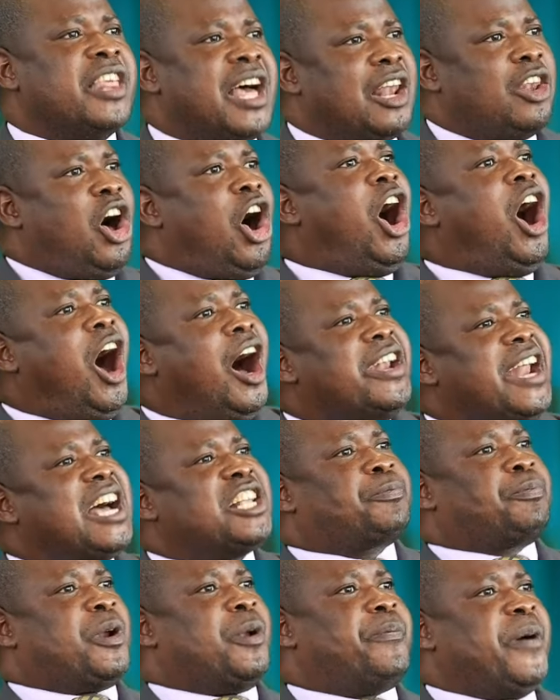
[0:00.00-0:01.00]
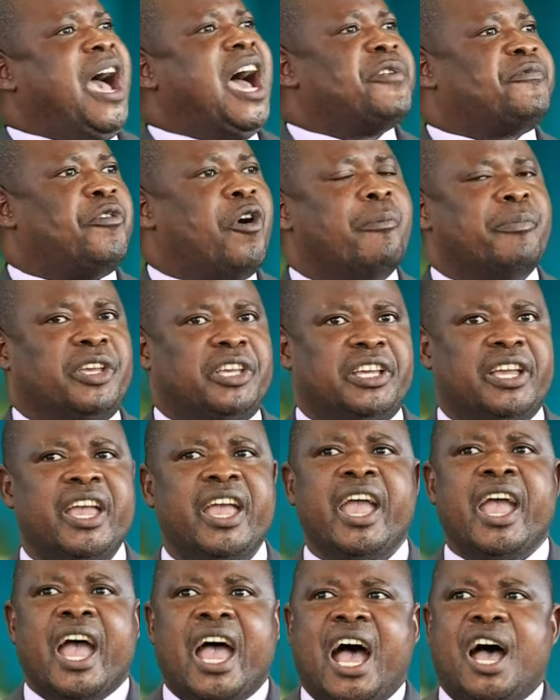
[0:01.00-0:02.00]
The Lord has prepared for
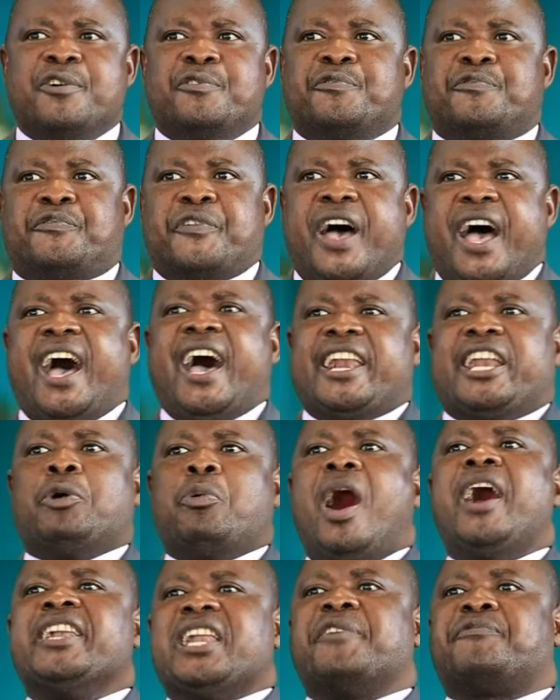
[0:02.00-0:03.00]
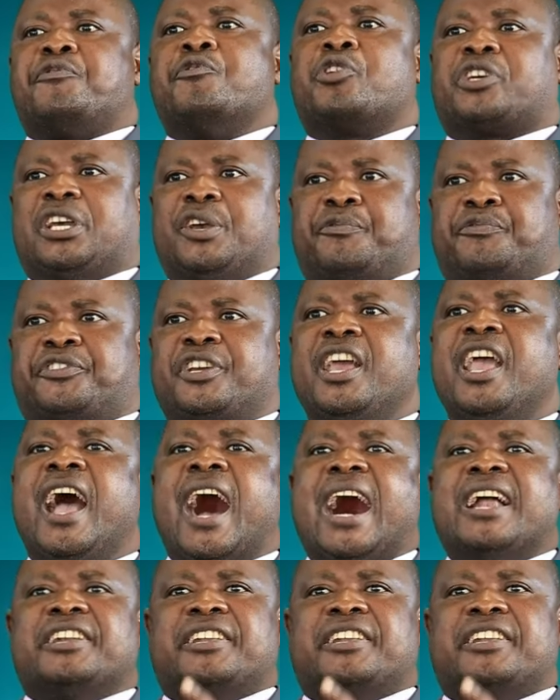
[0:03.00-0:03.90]
me a very wonderful gift.